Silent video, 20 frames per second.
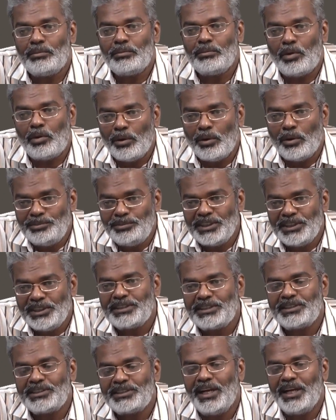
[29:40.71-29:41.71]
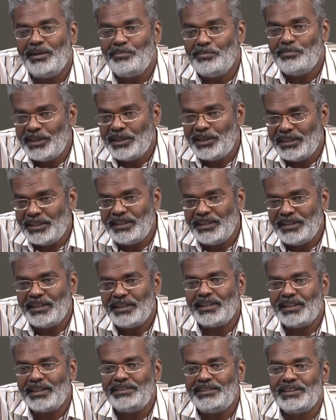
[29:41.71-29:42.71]
objects and material
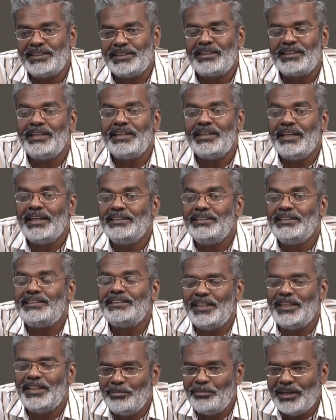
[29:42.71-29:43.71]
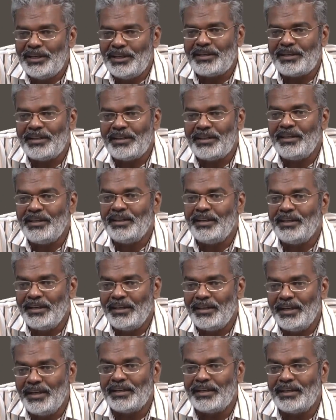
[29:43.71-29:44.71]
culture in sedimentary
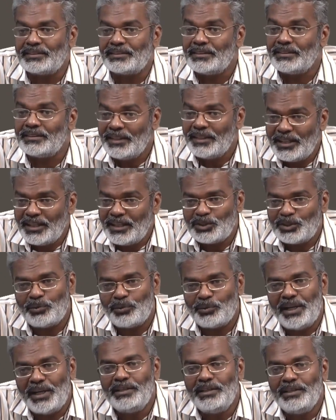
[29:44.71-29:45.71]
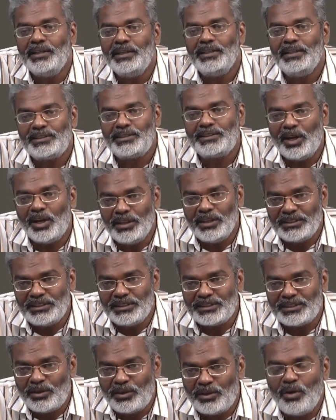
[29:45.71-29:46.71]
layers. That is why
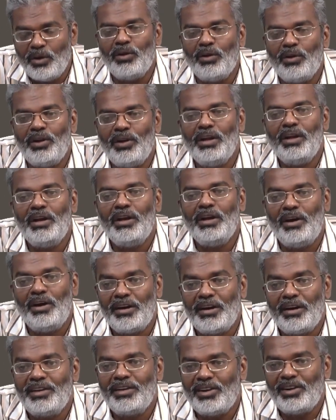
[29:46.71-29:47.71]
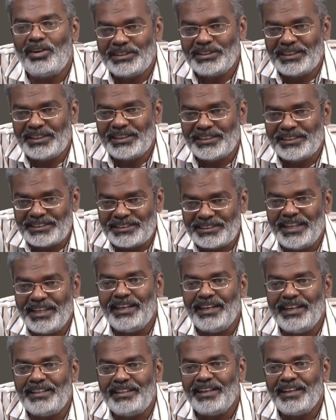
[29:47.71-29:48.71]
scholars call archaeological
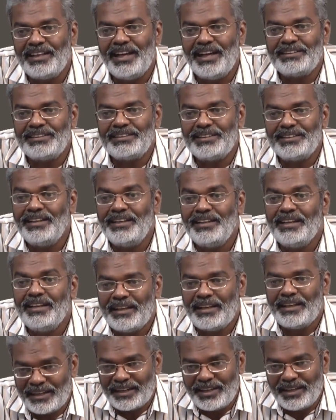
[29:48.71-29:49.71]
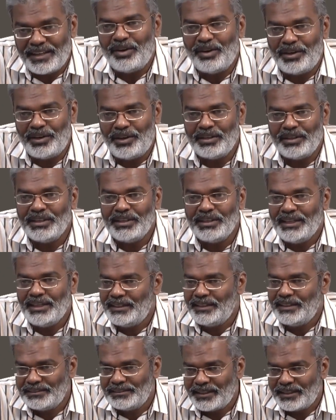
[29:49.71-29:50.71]
site as a record.
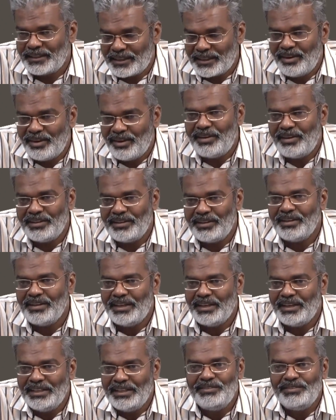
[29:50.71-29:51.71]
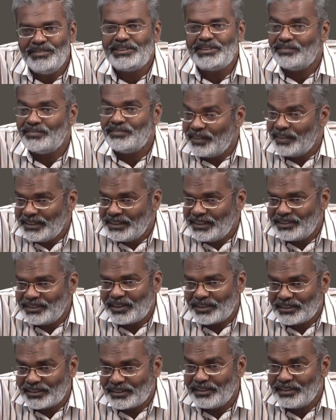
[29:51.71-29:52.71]
It is a record in which words
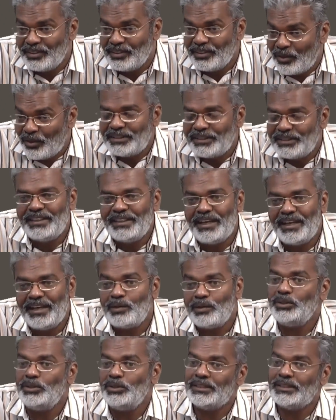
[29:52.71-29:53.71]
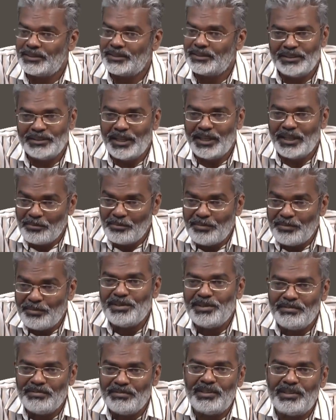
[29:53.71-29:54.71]
are not there. Yes, there may
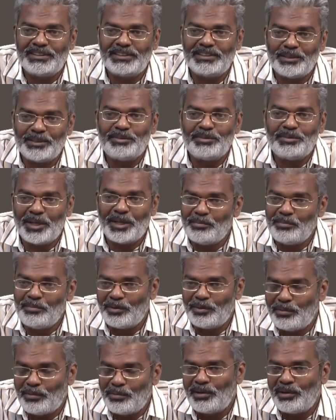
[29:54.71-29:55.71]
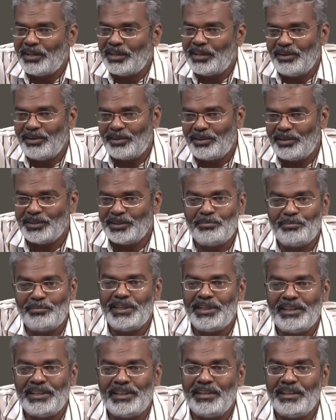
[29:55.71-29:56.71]
be words sometime on pottery or other
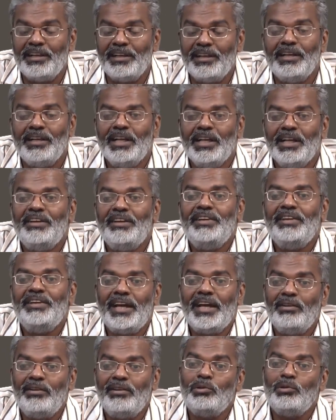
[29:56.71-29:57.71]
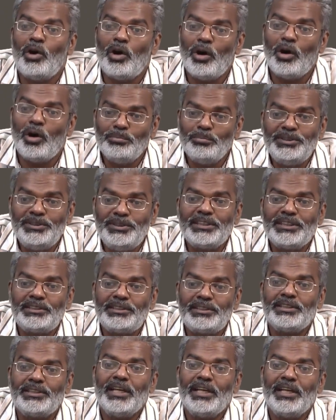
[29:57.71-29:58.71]
material. We have
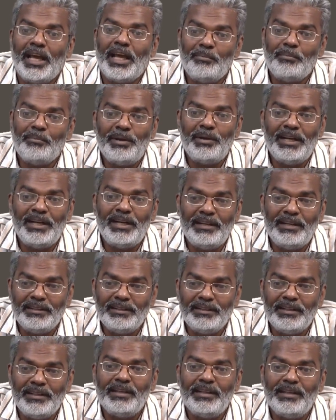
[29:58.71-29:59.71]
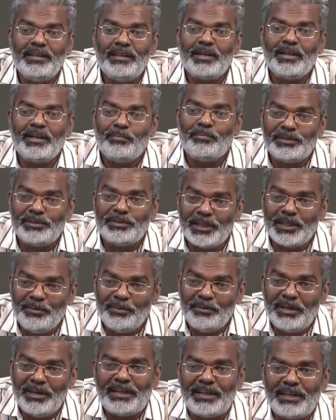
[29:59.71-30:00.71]
objects embedded in the
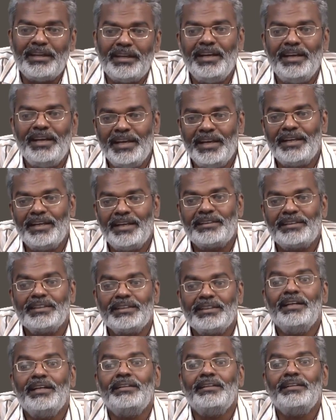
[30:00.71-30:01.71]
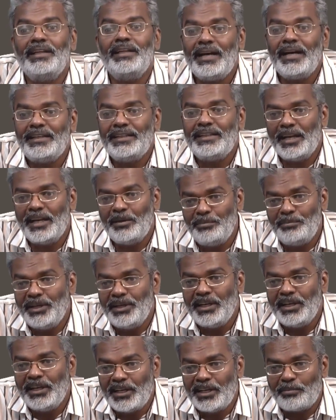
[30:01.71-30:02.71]
sedimentary layers that can
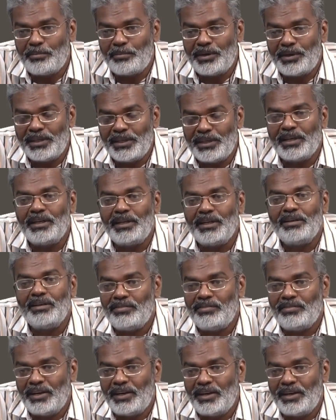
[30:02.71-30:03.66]
be interpreted for